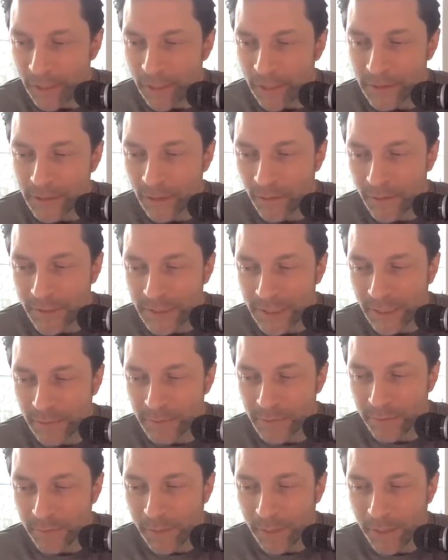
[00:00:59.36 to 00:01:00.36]
So it
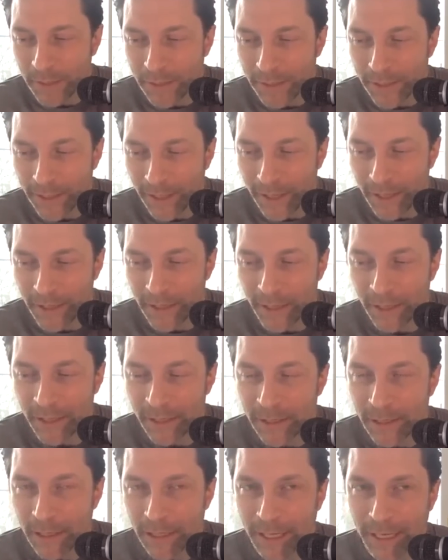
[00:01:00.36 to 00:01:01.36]
seemed to be a young,
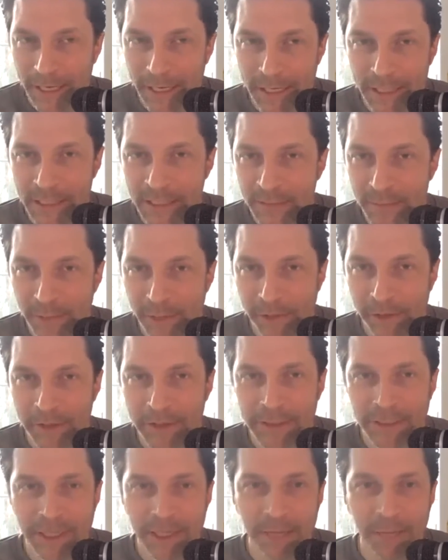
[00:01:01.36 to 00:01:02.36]

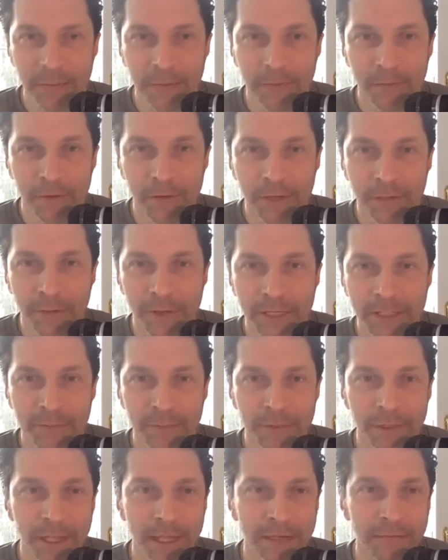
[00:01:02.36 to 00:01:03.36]
inexperienced stable of running backs,
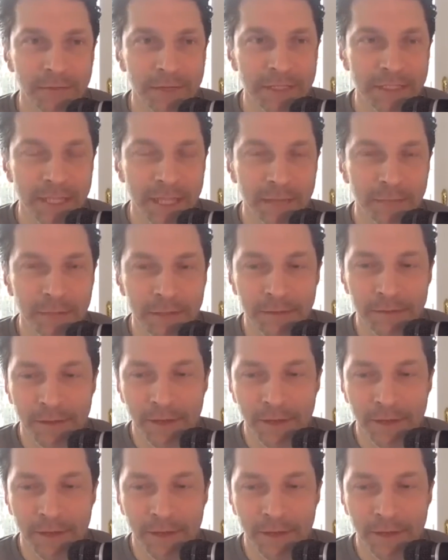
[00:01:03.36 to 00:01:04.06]
but a lot of excitement